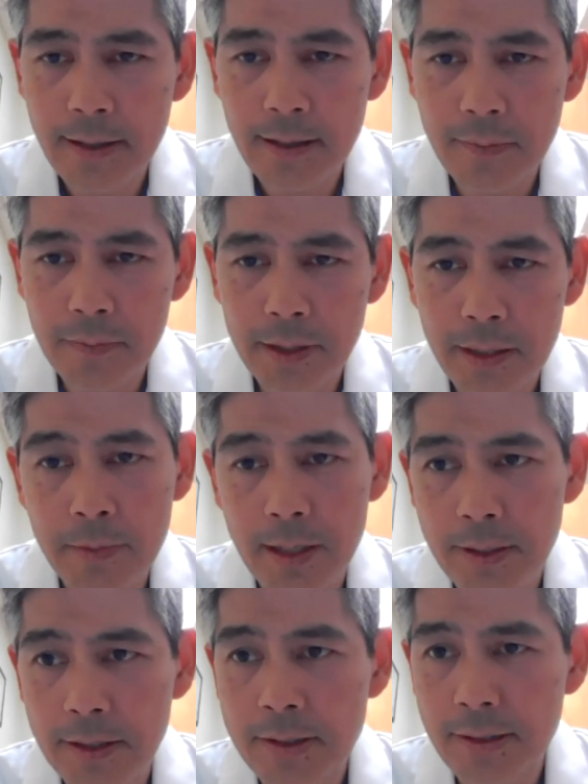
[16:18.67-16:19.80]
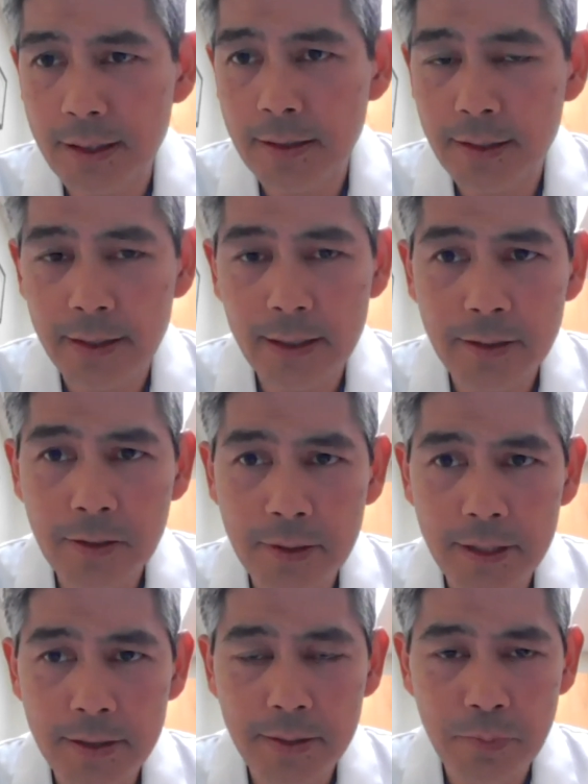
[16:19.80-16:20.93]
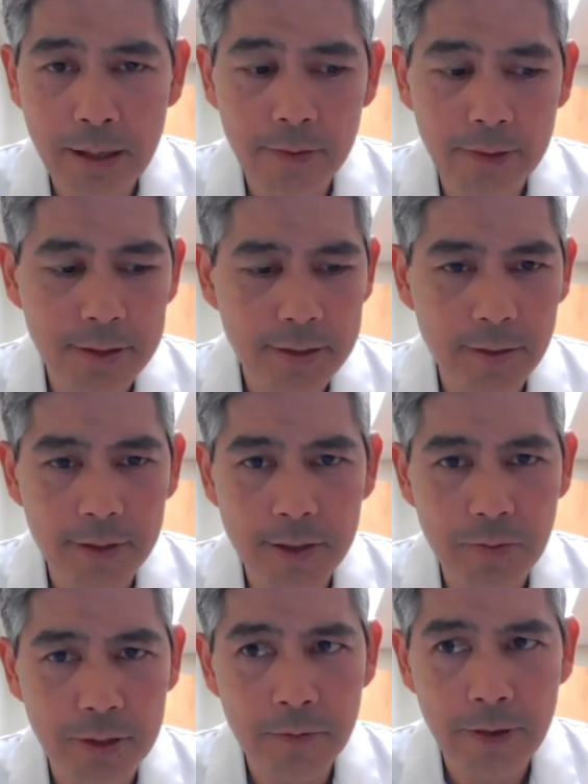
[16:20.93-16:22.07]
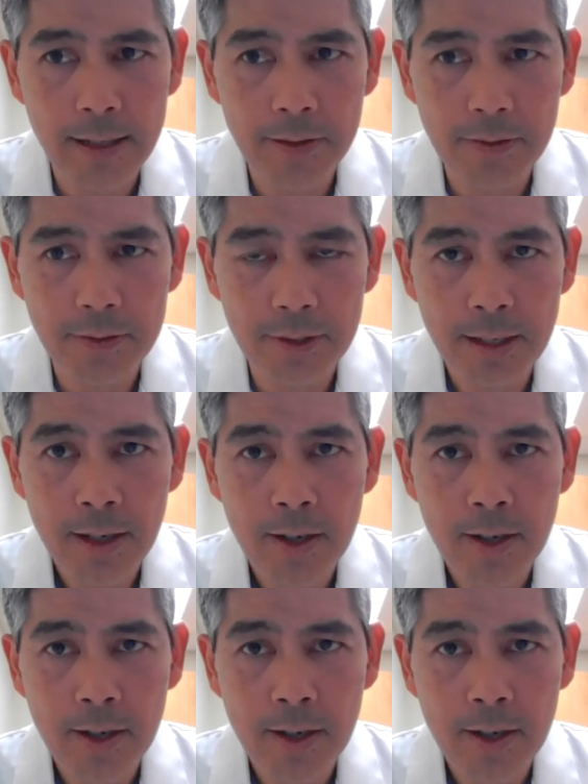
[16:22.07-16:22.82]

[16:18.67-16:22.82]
um, it may be a slightly increased prevalence of these risk factors,